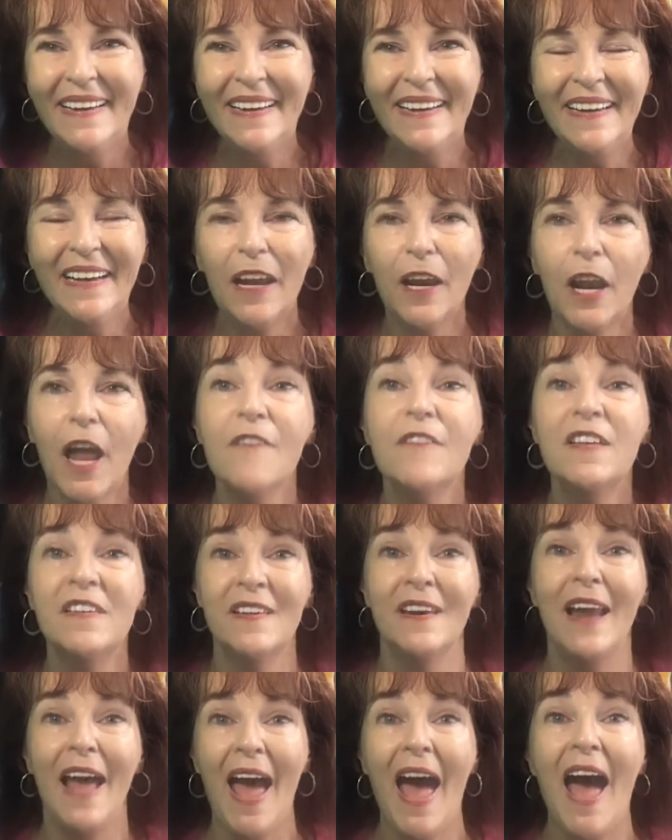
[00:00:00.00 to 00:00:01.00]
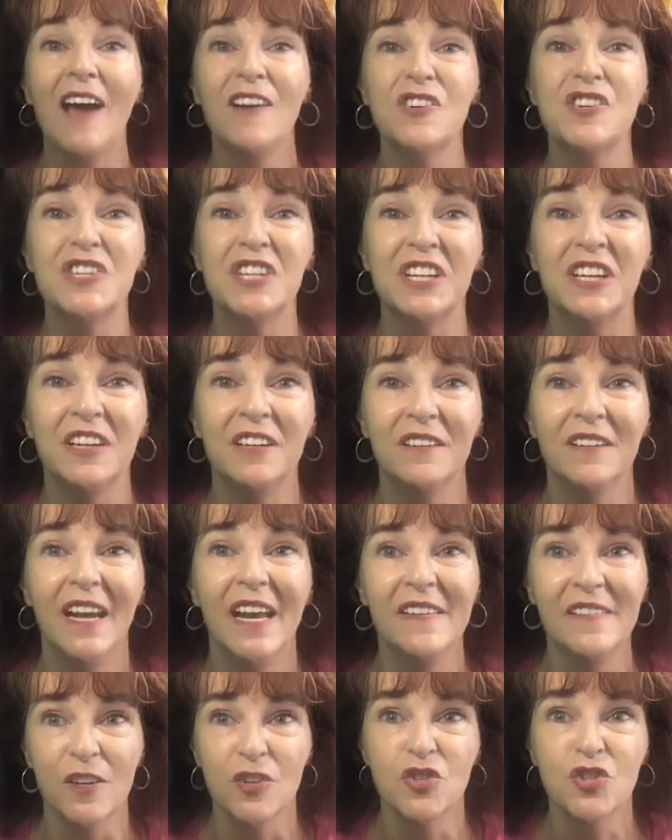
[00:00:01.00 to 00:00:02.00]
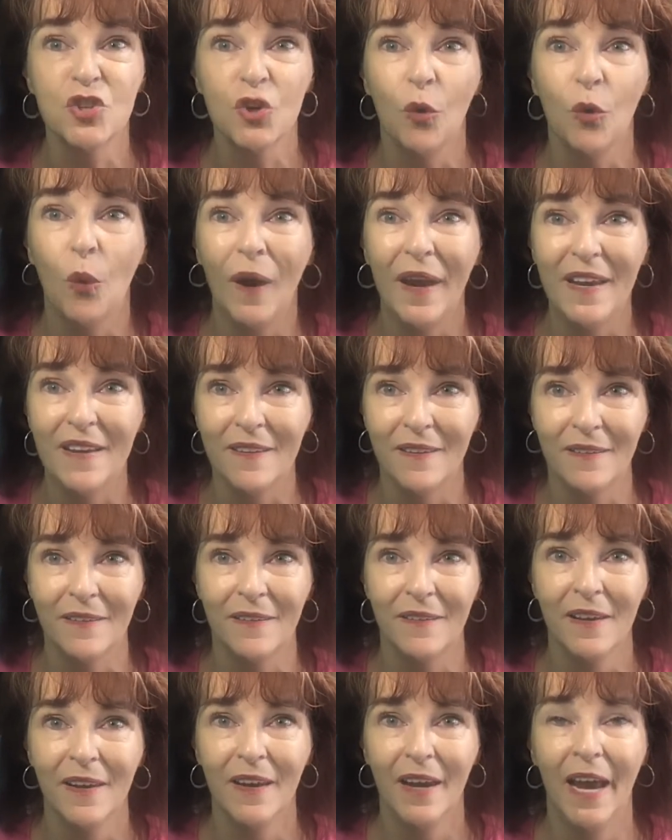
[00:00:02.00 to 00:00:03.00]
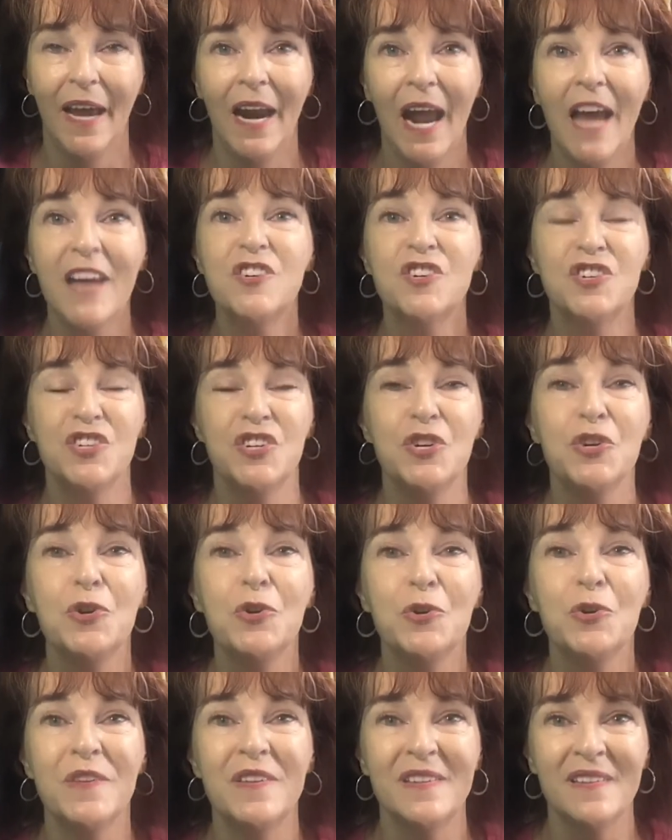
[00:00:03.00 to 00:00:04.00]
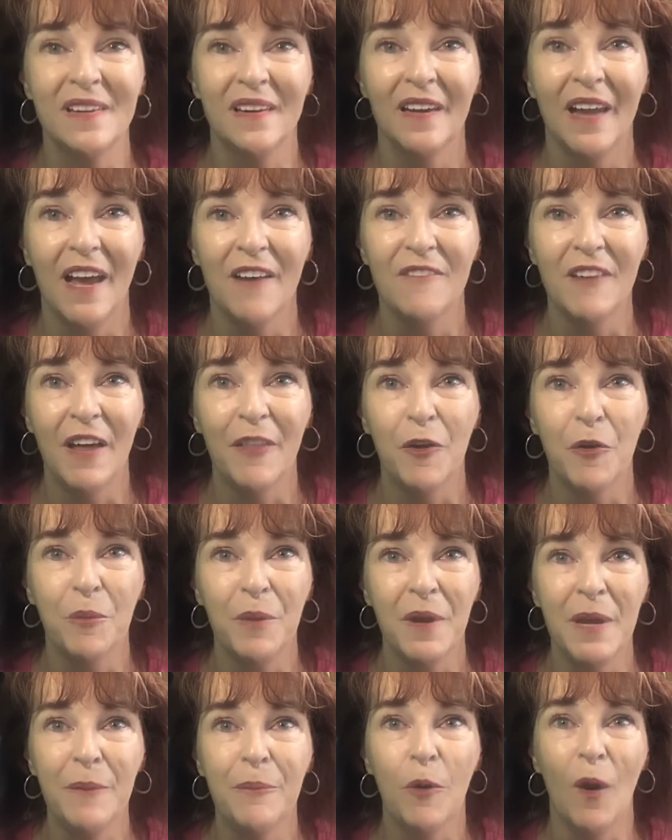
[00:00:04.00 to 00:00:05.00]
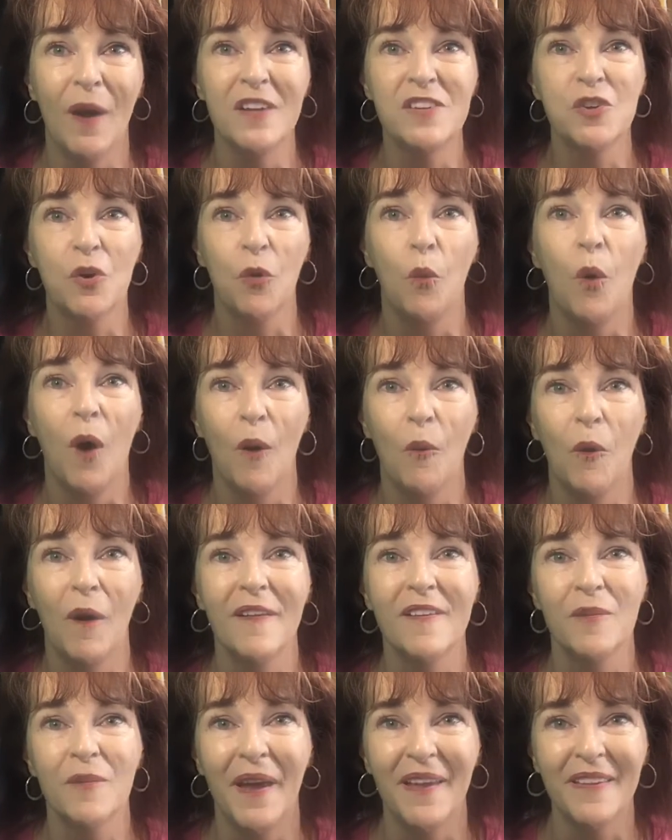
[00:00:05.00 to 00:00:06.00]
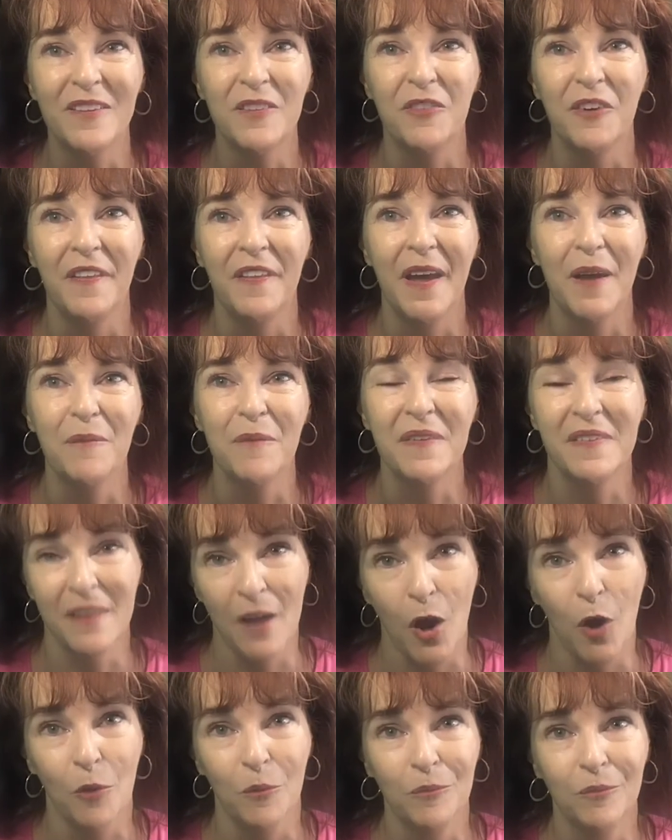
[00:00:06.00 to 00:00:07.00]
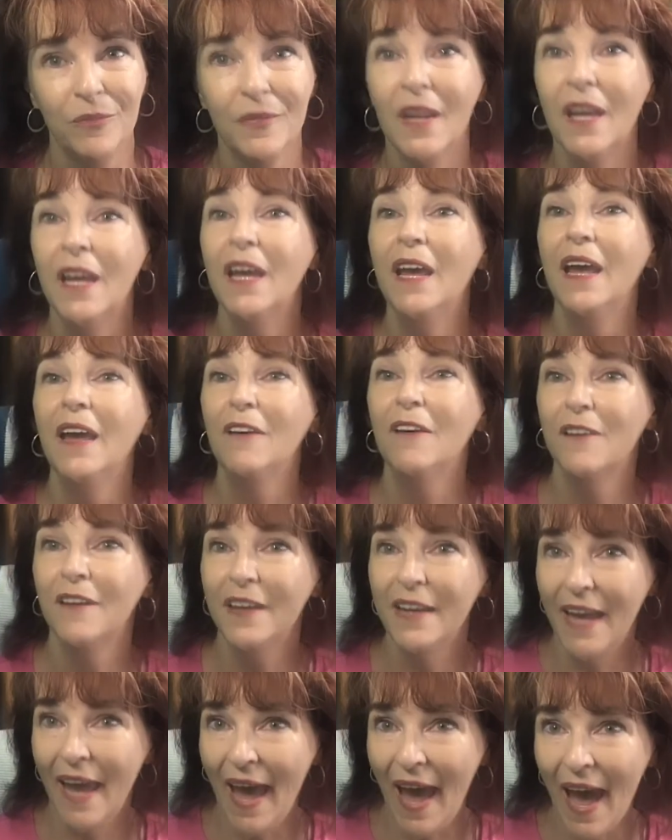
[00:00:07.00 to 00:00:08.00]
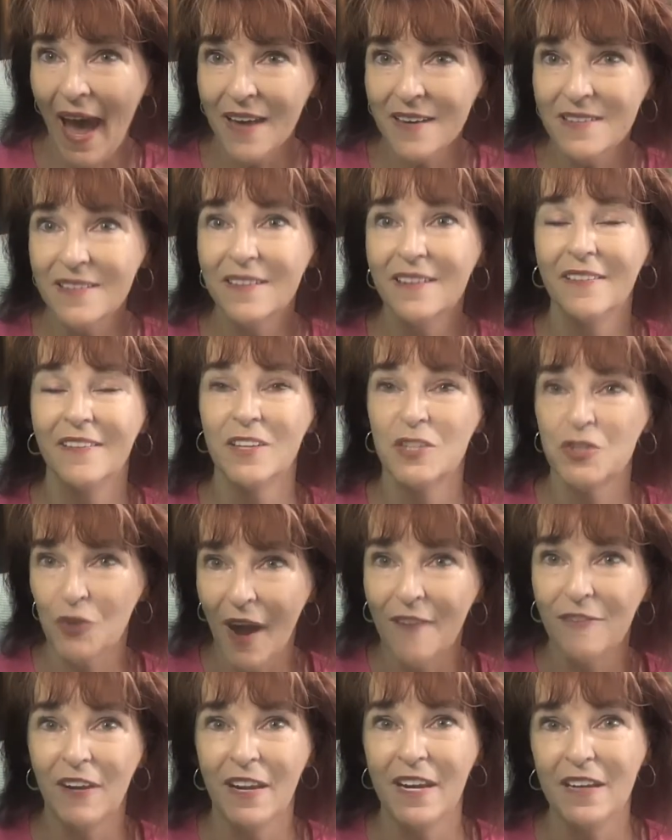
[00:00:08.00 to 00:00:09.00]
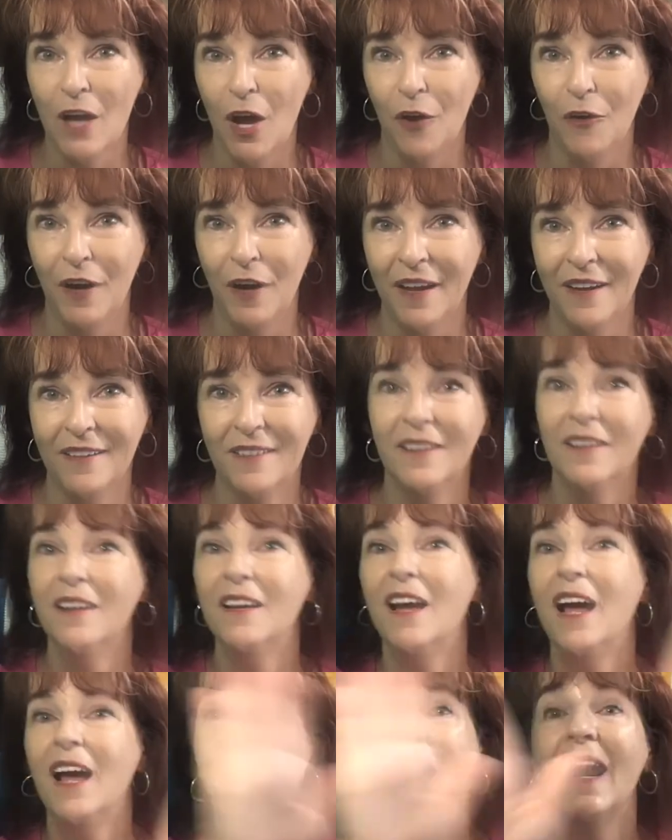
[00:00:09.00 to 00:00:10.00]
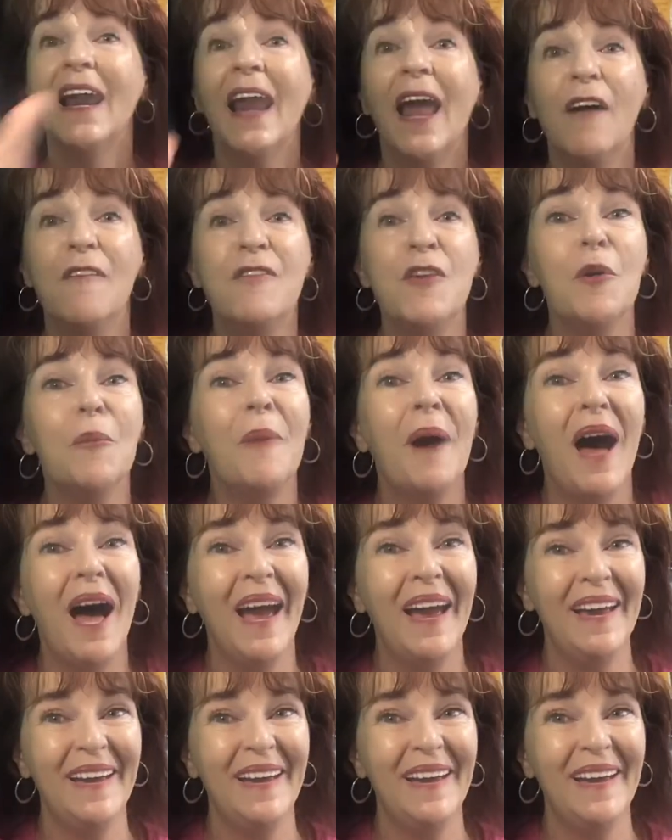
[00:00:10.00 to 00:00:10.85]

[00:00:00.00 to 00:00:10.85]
Love is an action. It's a choice. And I choose to love other people and to want what's best for them. So, Kat, the Traveling Nona, love you, bye.